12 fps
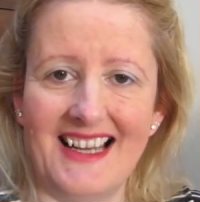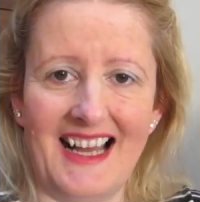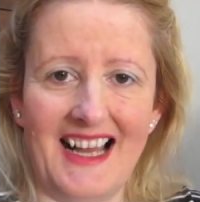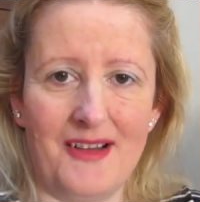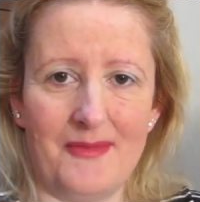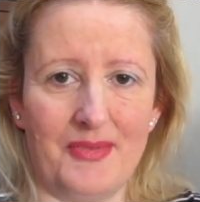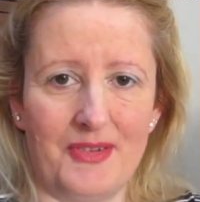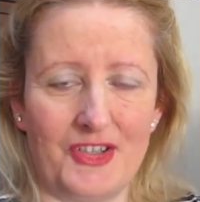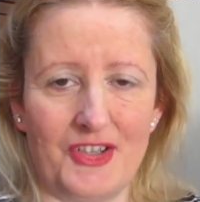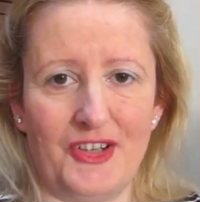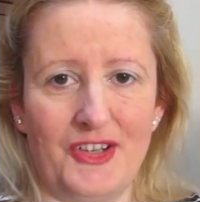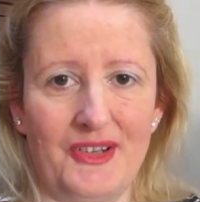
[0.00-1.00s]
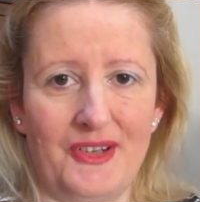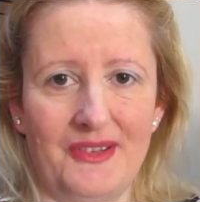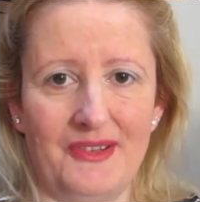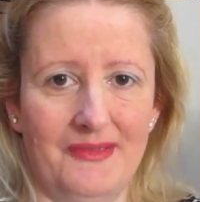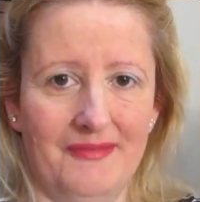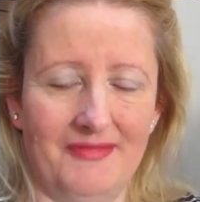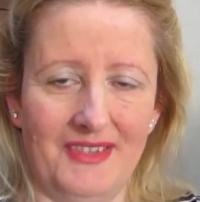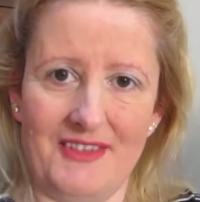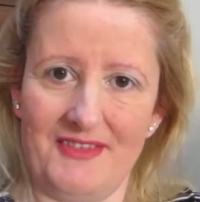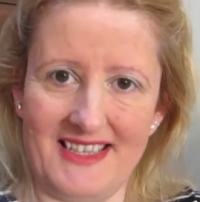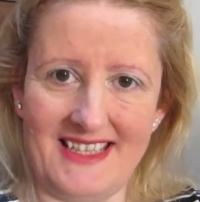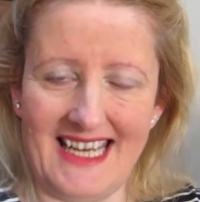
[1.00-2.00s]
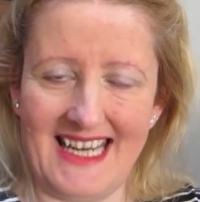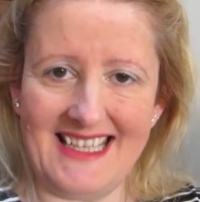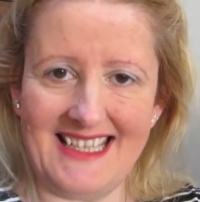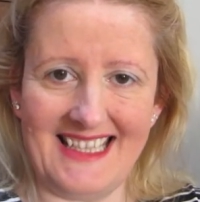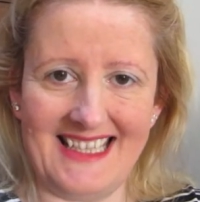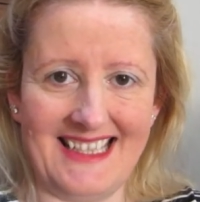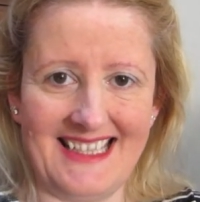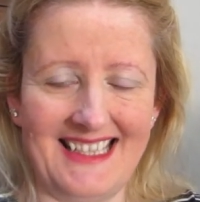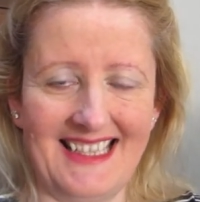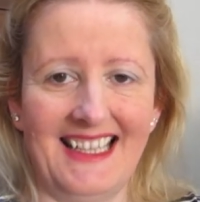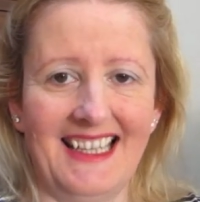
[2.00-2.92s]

up to whatever standards,